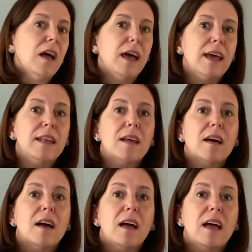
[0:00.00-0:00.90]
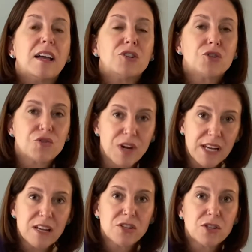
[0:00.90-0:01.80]
An
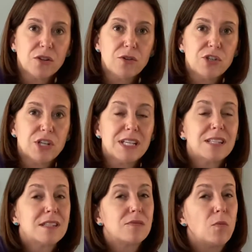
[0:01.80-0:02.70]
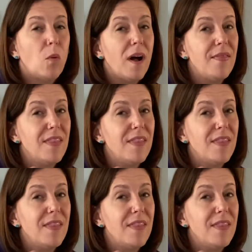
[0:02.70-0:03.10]
extraneous solution is one